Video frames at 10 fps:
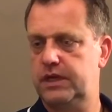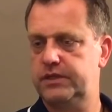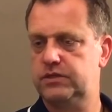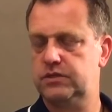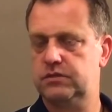
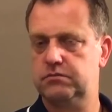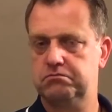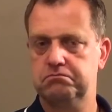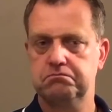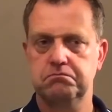
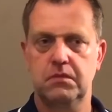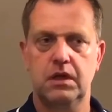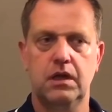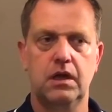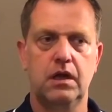Asian
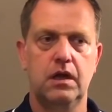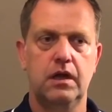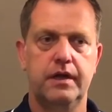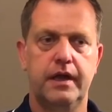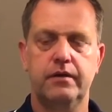
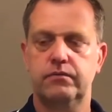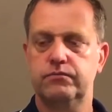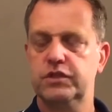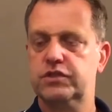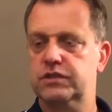
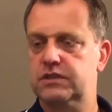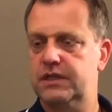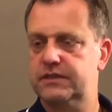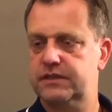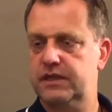wishes,
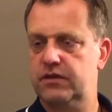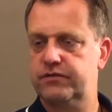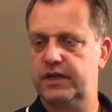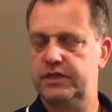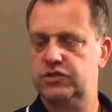let's say, of
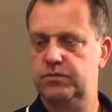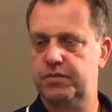the Asian